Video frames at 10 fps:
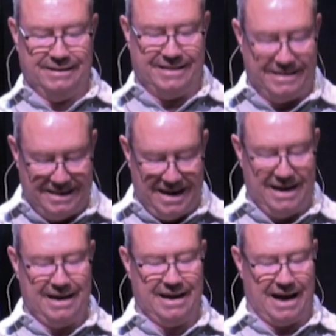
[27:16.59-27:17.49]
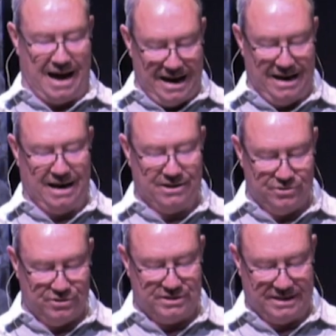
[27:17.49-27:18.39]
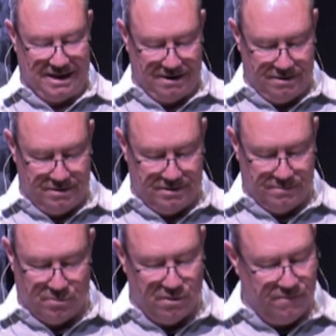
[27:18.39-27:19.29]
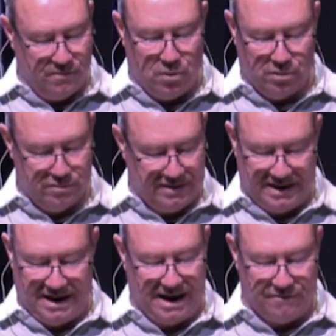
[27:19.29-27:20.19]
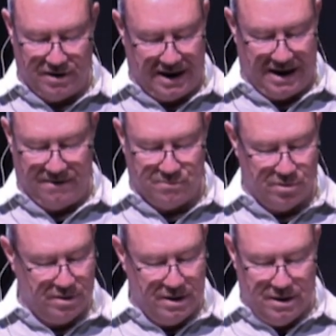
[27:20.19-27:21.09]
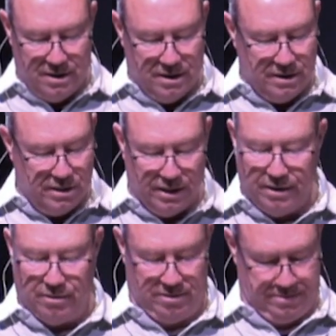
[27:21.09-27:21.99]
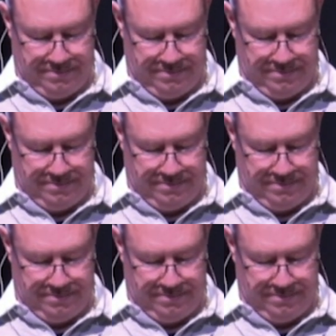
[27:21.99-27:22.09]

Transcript: today I understand more fuller than I ever have, more clearer,